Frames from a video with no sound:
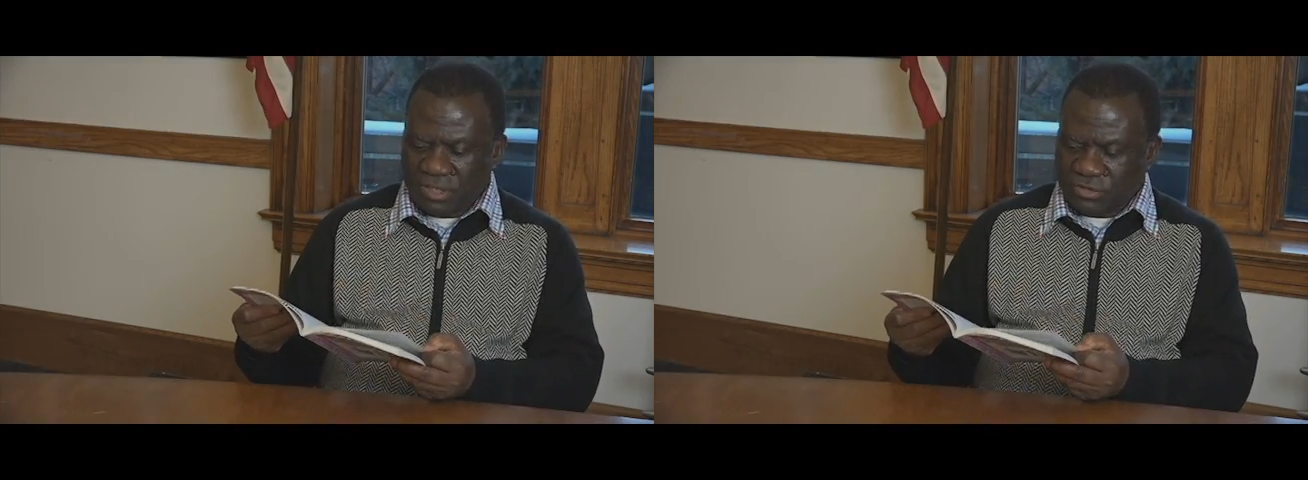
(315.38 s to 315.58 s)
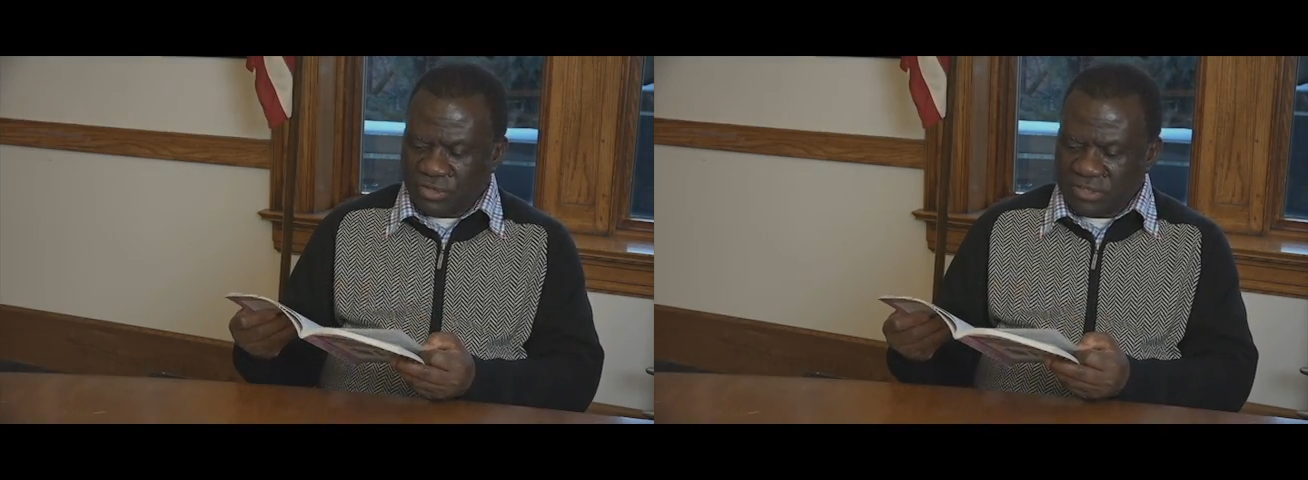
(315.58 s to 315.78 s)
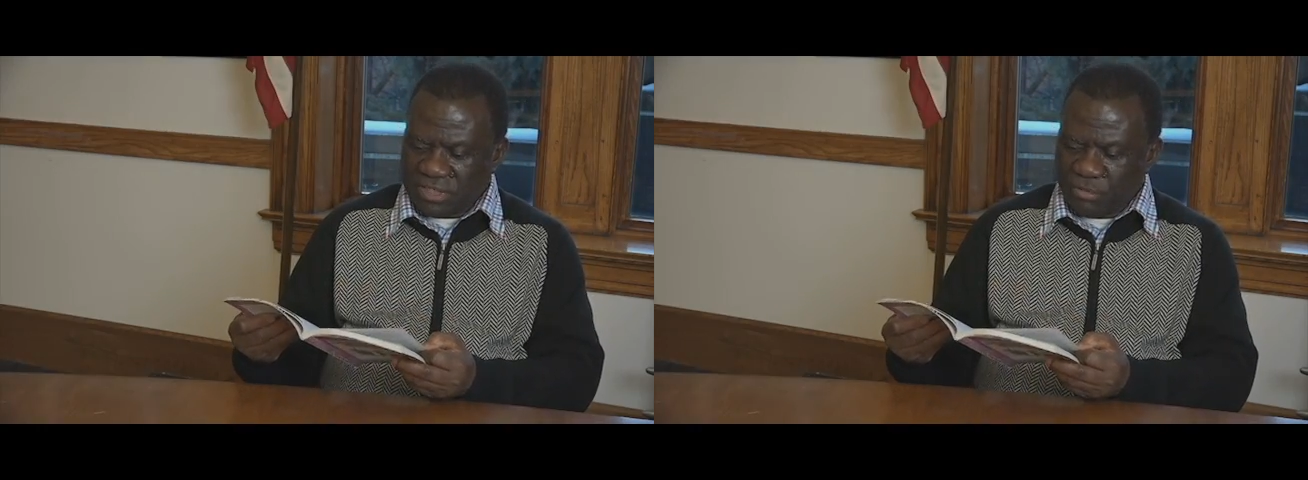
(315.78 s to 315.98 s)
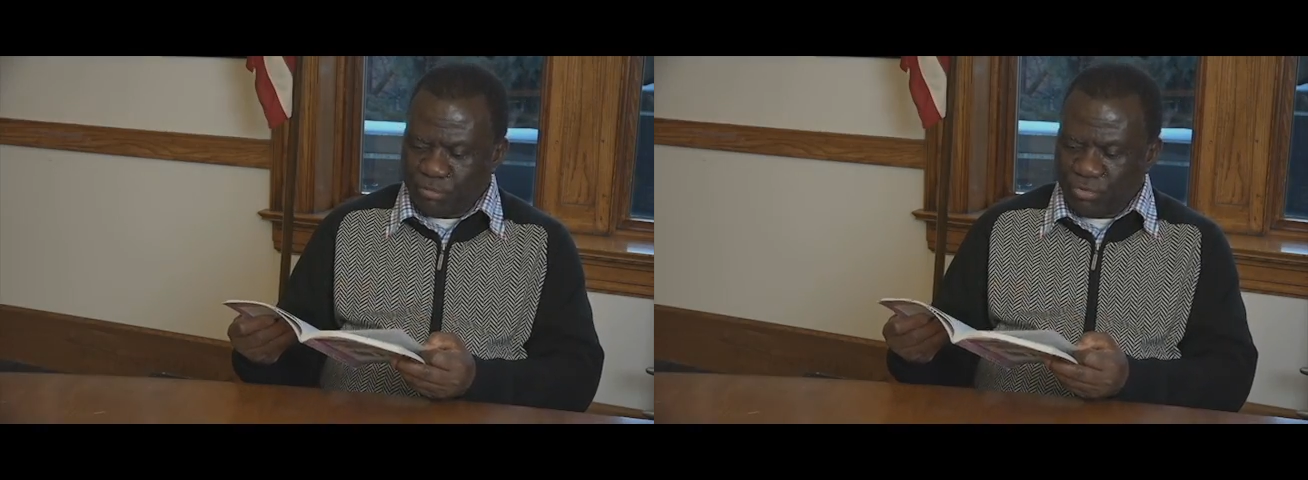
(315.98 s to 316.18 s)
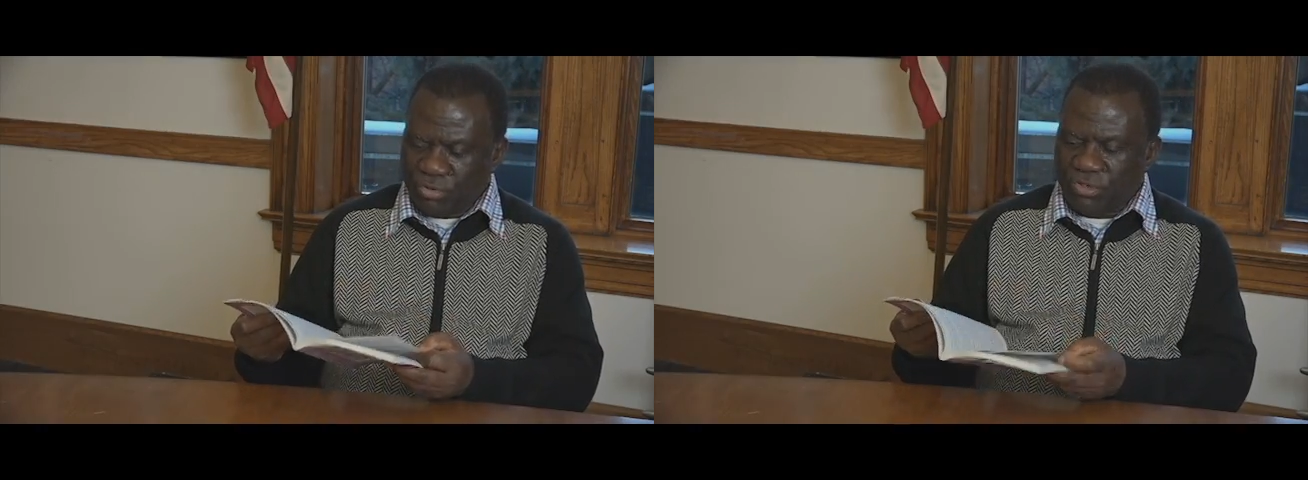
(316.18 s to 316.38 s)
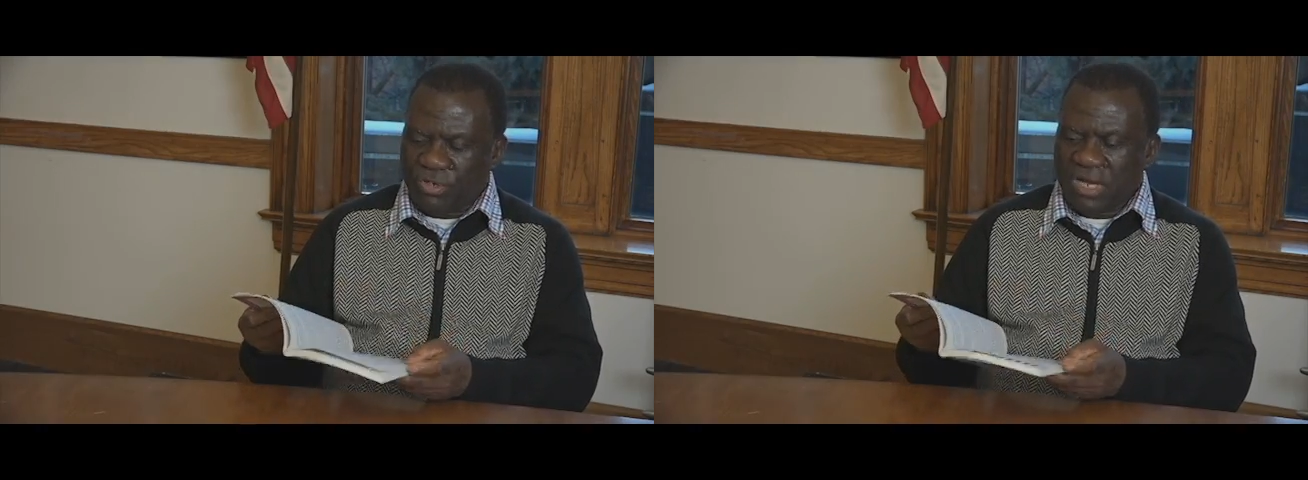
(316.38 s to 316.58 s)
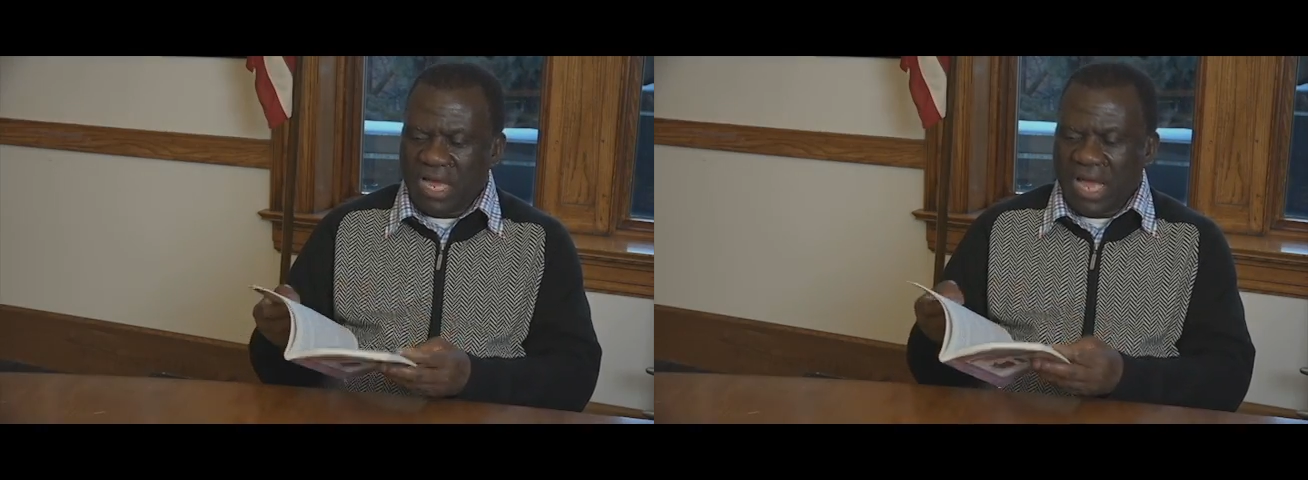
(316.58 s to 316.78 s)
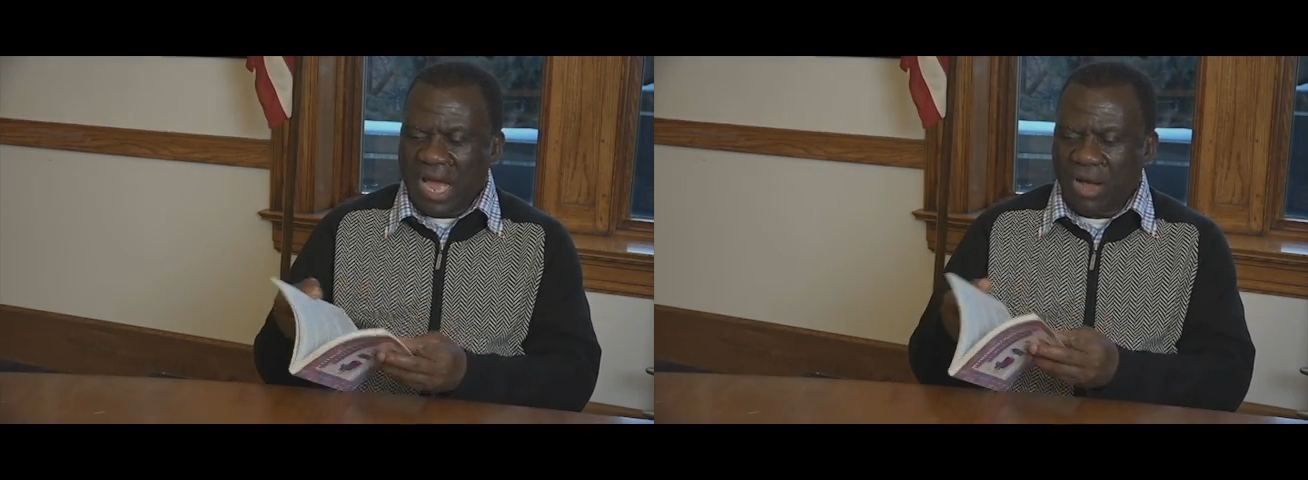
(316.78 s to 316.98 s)
So it's a book
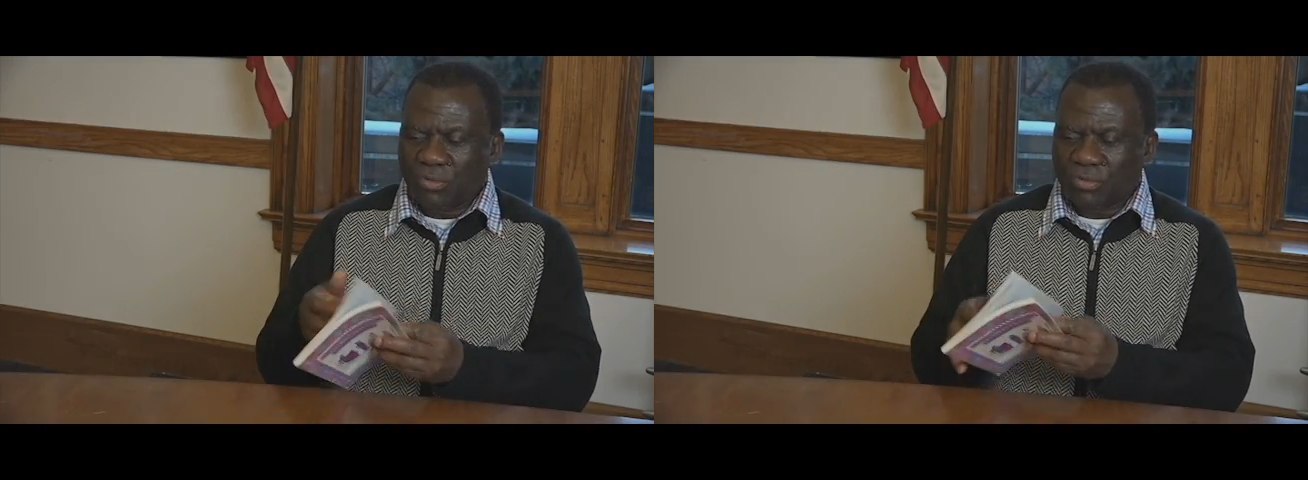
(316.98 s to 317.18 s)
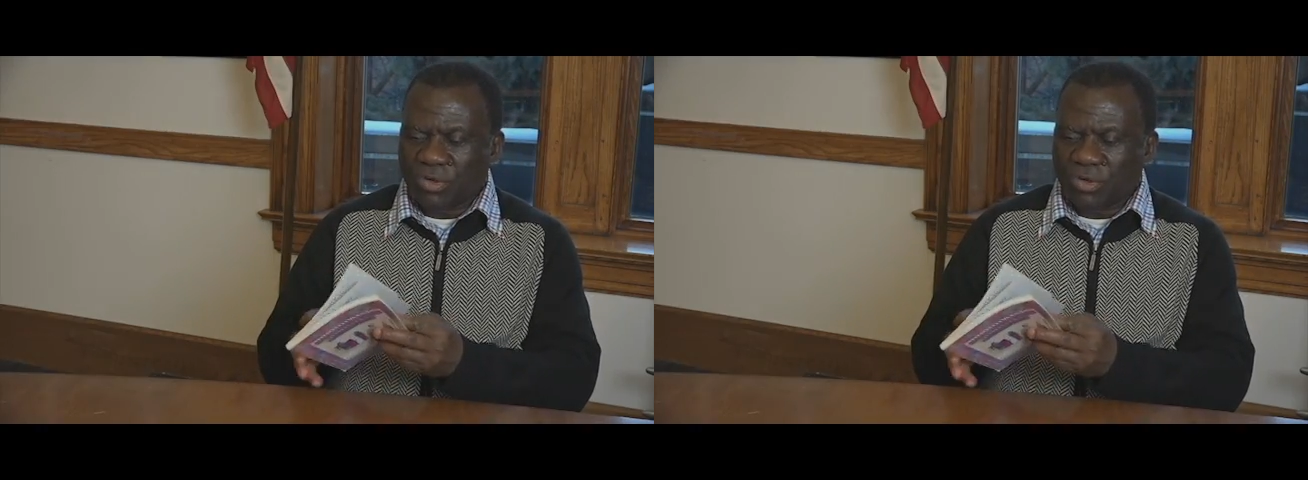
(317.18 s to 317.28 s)
I will